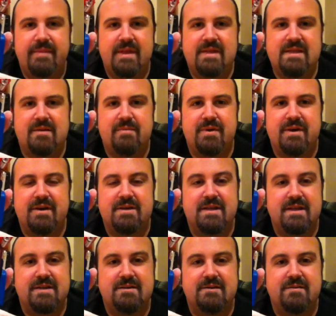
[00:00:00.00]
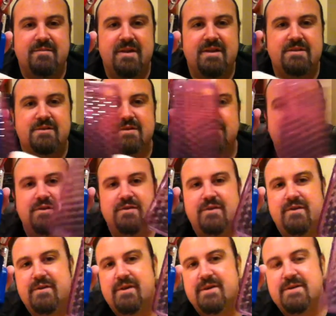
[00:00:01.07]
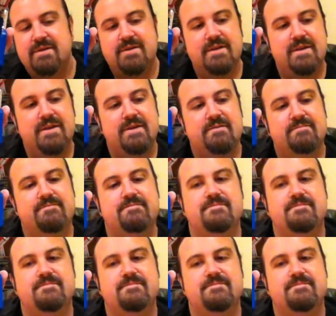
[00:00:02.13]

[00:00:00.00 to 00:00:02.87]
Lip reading: That's how big his legs are, about the size of an iPhone case. So there you go.